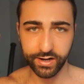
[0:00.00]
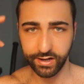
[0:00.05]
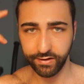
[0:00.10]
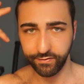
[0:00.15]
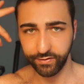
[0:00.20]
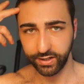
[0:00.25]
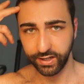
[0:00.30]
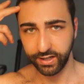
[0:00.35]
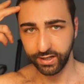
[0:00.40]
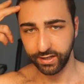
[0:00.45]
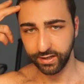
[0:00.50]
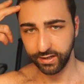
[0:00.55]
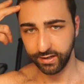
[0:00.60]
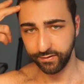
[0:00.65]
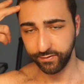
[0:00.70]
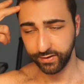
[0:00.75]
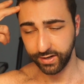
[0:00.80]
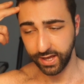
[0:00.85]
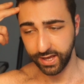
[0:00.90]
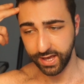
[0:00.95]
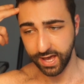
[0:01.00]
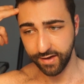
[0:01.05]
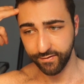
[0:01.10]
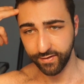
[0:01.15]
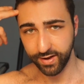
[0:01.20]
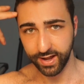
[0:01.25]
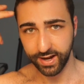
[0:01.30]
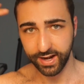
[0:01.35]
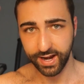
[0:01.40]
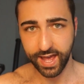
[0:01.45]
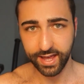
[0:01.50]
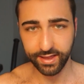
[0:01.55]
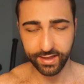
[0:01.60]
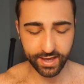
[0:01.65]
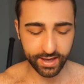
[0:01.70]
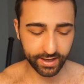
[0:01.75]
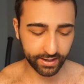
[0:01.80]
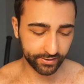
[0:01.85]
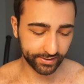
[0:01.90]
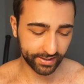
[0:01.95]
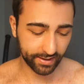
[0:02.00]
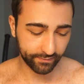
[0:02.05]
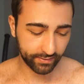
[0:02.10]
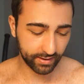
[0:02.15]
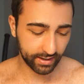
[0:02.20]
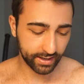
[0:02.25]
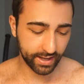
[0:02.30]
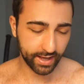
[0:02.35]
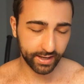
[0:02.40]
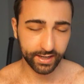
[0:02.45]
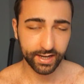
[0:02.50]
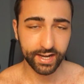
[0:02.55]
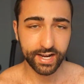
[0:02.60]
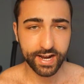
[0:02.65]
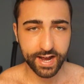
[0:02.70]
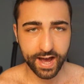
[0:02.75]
if they have a headache, something like that,